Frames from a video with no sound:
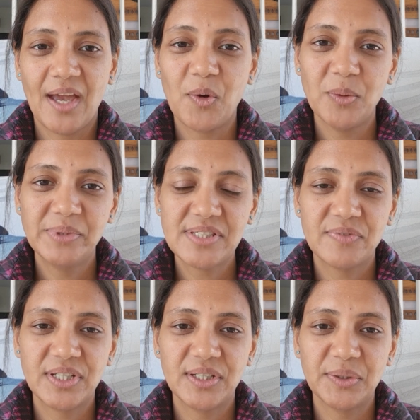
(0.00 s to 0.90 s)
I hope this
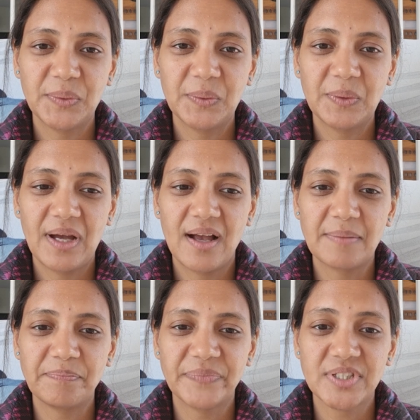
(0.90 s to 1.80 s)
video,
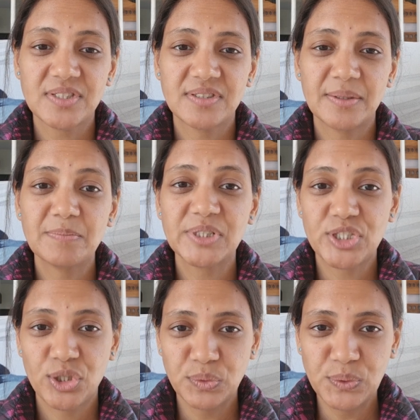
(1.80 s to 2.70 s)
this simple
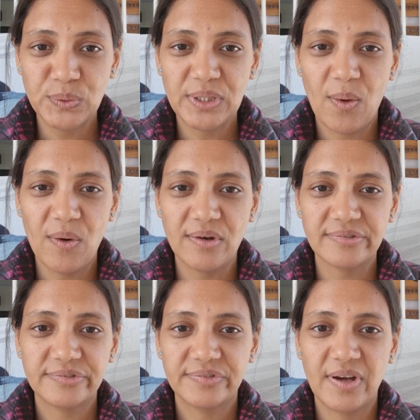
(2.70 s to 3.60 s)
tool
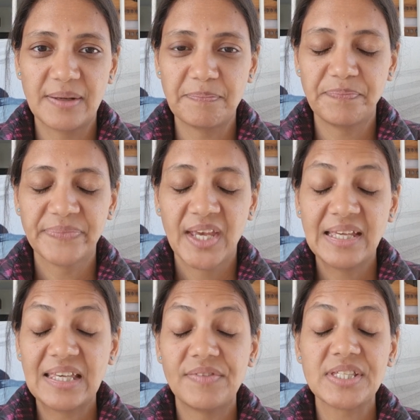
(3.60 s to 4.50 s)
of
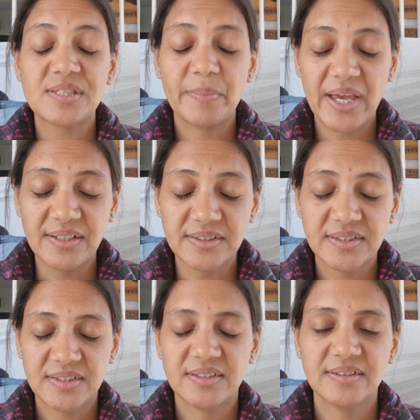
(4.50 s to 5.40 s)
giving
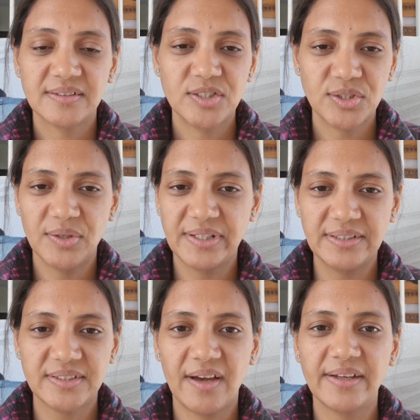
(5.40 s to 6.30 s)
space to your
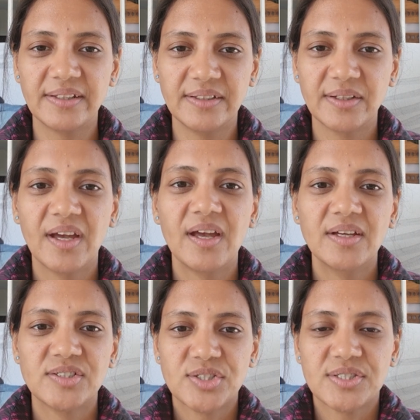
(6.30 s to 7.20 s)
anxiety,
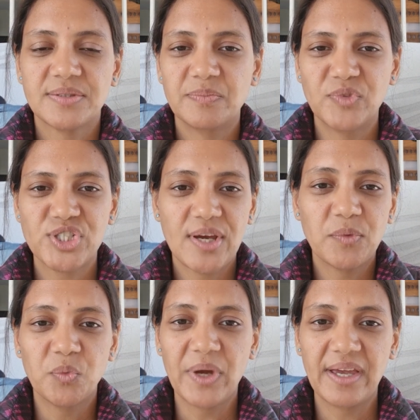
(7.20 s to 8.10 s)
just
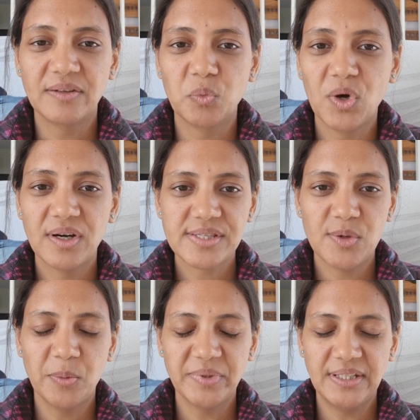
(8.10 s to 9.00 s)
whichever way it works,
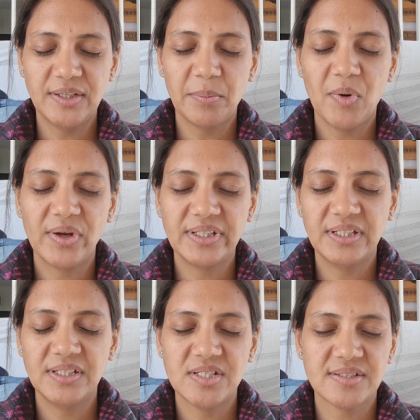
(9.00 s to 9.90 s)
opening your
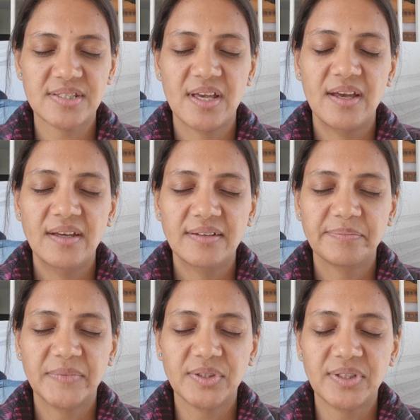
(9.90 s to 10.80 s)
body, just
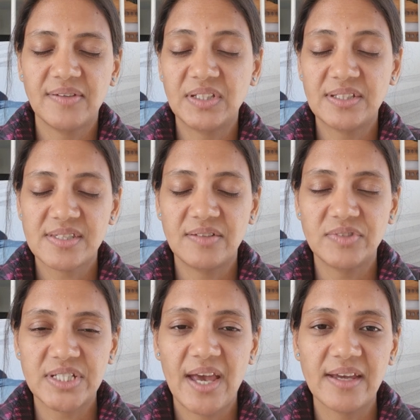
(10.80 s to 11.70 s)
giving this
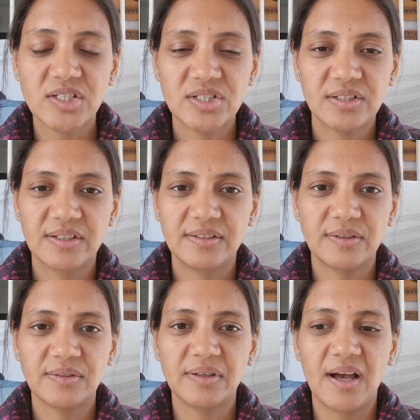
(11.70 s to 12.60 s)

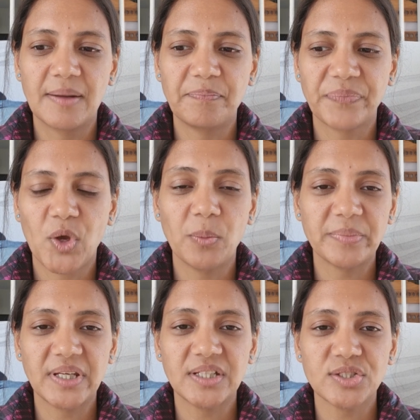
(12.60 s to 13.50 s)
invitation,
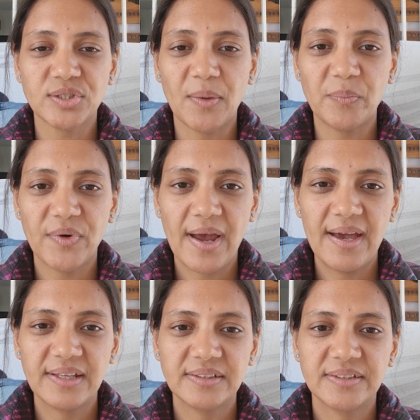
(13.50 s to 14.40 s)
opening into your
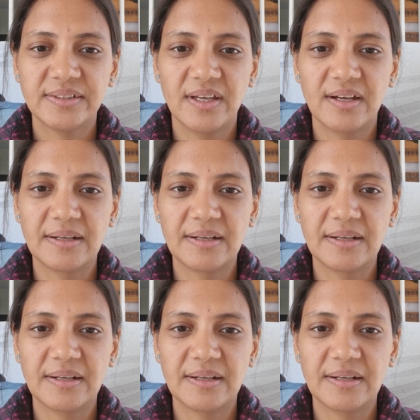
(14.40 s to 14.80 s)
breath,